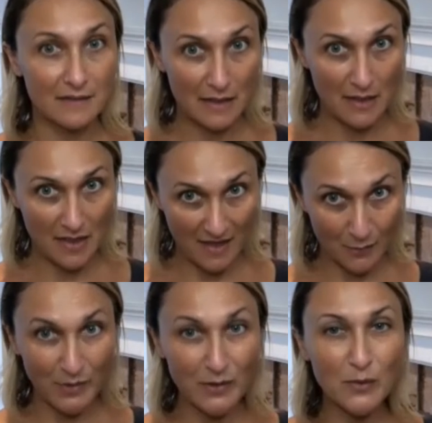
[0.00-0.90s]
that
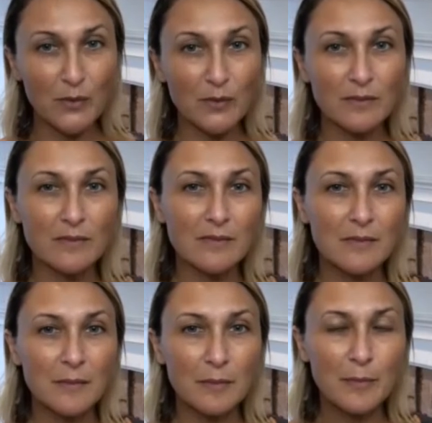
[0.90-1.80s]
we do
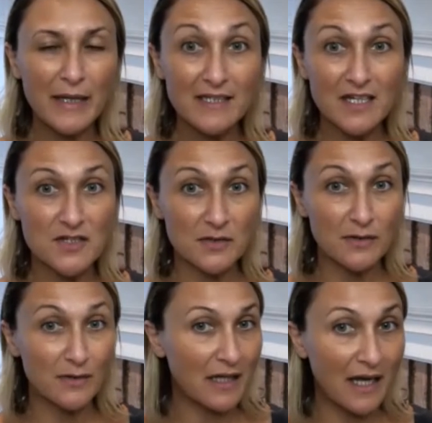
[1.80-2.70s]
pay attention to
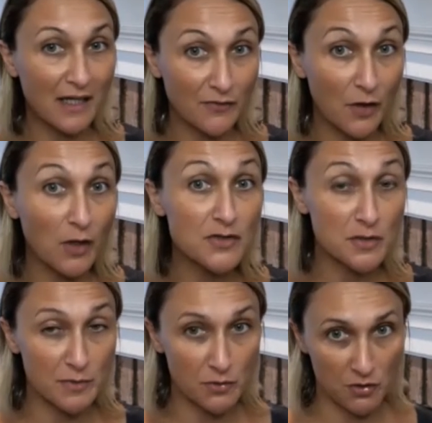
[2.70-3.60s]
the kind of
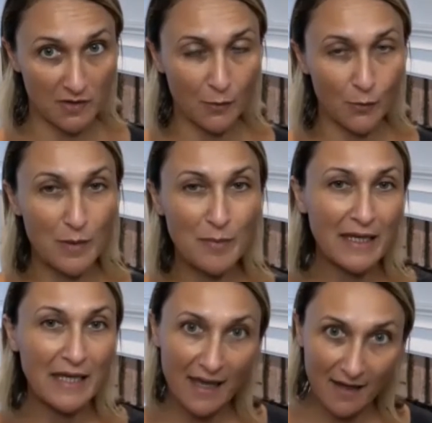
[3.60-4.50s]
contribution that we
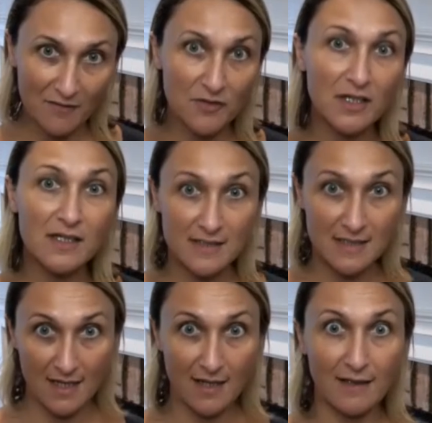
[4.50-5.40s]
pay every
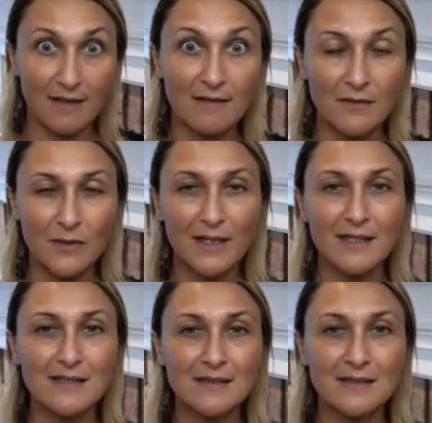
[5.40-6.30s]
day,
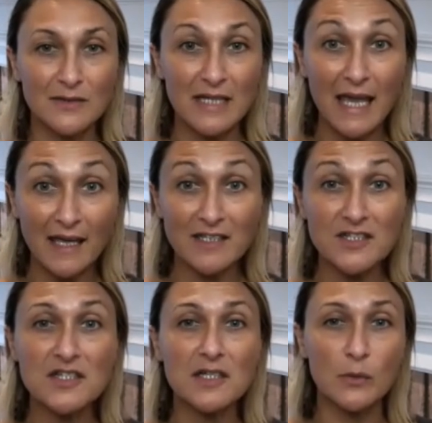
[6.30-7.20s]
right, to the
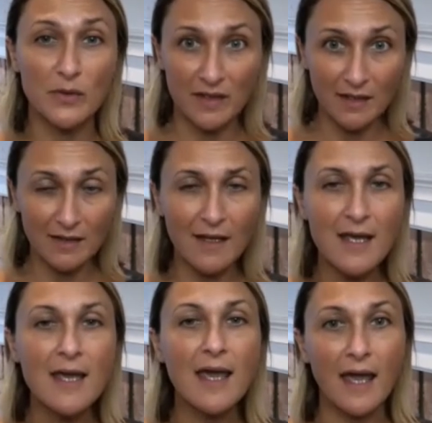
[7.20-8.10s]
energy within
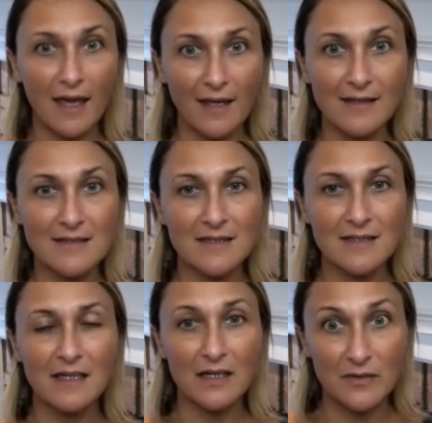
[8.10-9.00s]
and
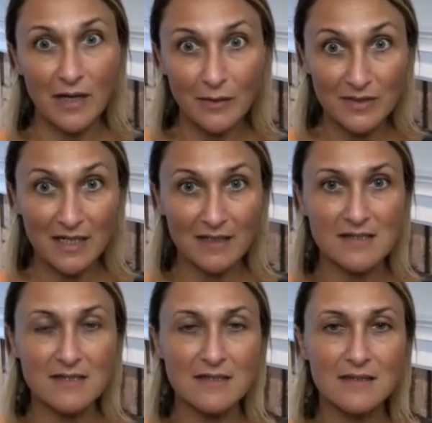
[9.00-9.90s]
around
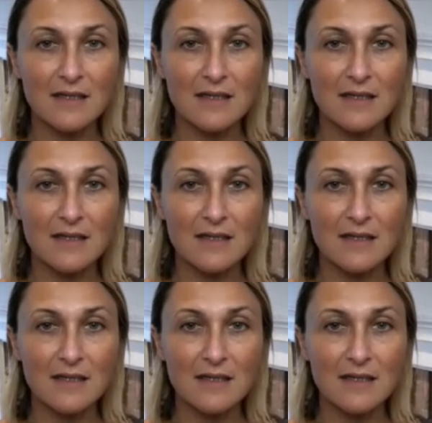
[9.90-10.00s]
us.